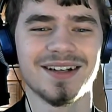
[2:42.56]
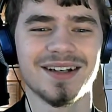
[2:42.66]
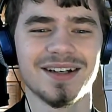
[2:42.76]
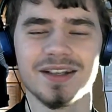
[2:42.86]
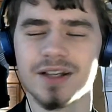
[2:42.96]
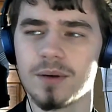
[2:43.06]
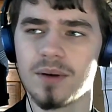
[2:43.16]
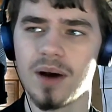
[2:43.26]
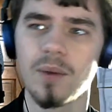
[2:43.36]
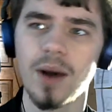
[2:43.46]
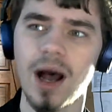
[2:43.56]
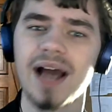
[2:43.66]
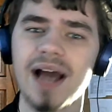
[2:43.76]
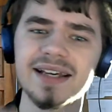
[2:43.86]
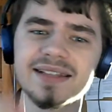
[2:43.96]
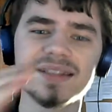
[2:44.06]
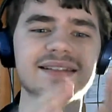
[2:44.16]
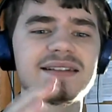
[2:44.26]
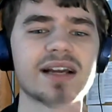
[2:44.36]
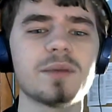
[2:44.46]
you know, oh, well, I guess this
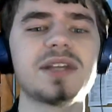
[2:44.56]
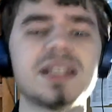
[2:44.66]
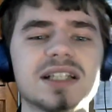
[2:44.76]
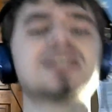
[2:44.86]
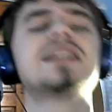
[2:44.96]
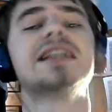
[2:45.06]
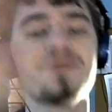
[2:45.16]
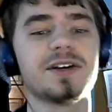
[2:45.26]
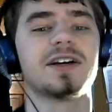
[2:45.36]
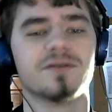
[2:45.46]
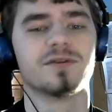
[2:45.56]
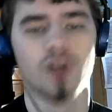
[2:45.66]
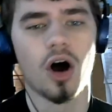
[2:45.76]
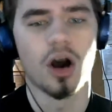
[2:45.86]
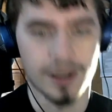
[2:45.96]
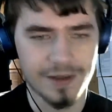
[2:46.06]
is going to be the leaving vlog.